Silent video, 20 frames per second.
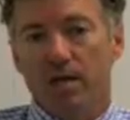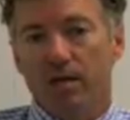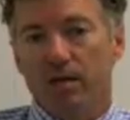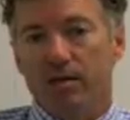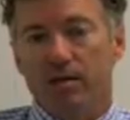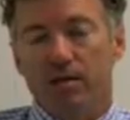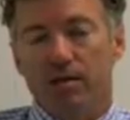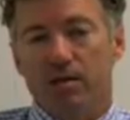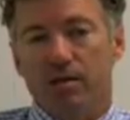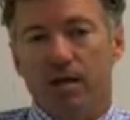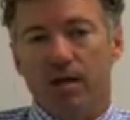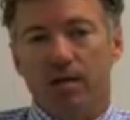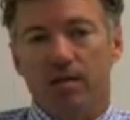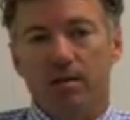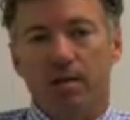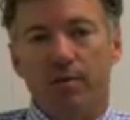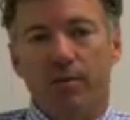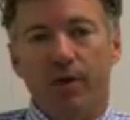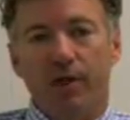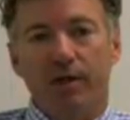This is not
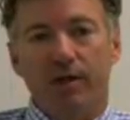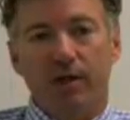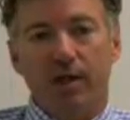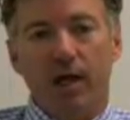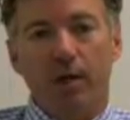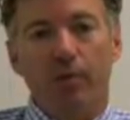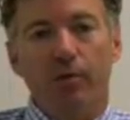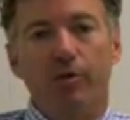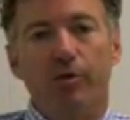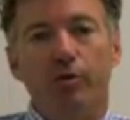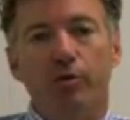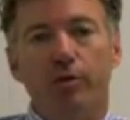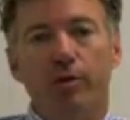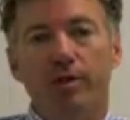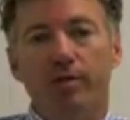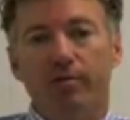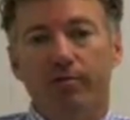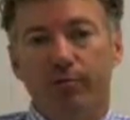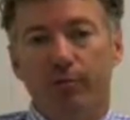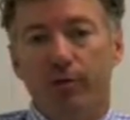something that I would
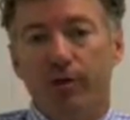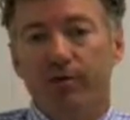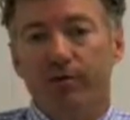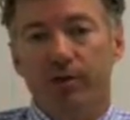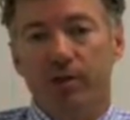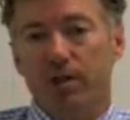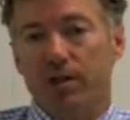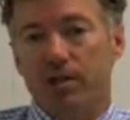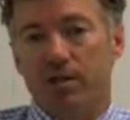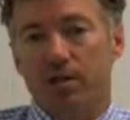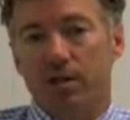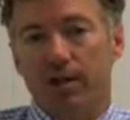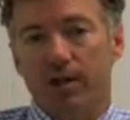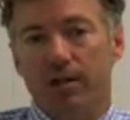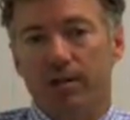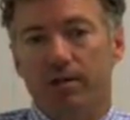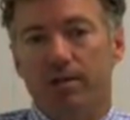treat frivolously.